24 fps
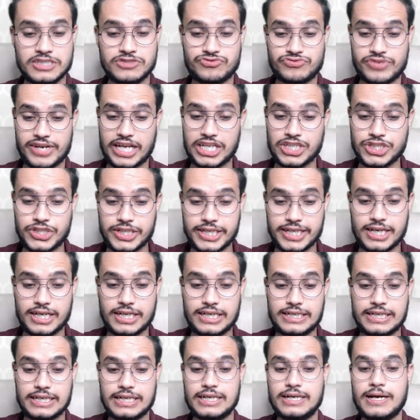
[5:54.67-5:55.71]

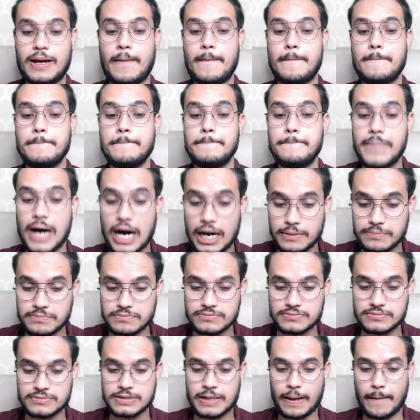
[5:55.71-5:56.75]
Transient,
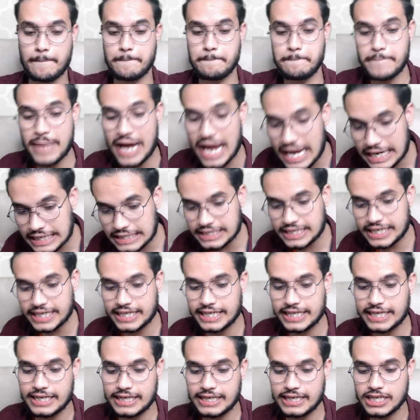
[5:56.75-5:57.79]
bum, bag
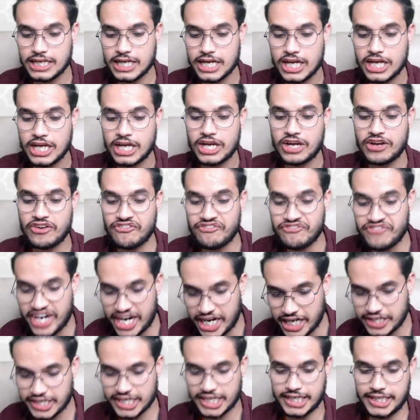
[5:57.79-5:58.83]
lady,
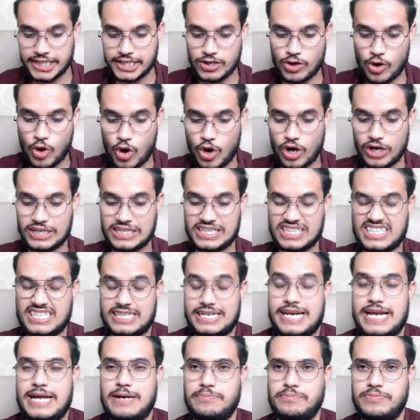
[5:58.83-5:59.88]
vagrant or
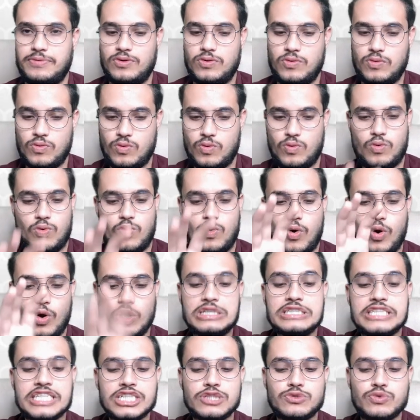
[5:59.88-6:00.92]
tramp,
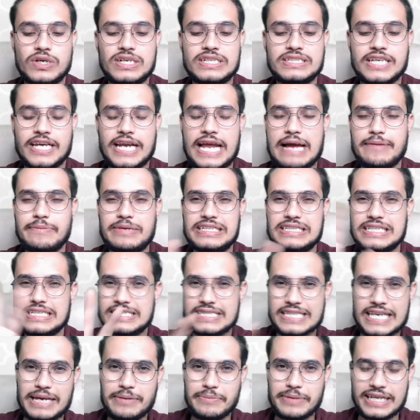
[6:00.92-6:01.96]
all these words are having the
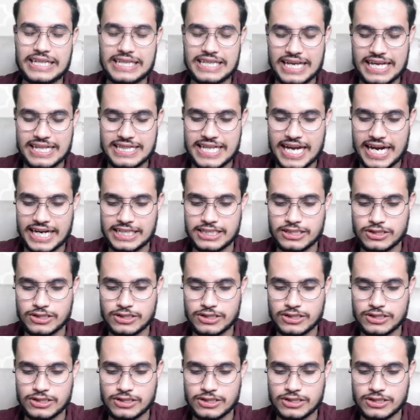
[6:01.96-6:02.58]
same Hindi, that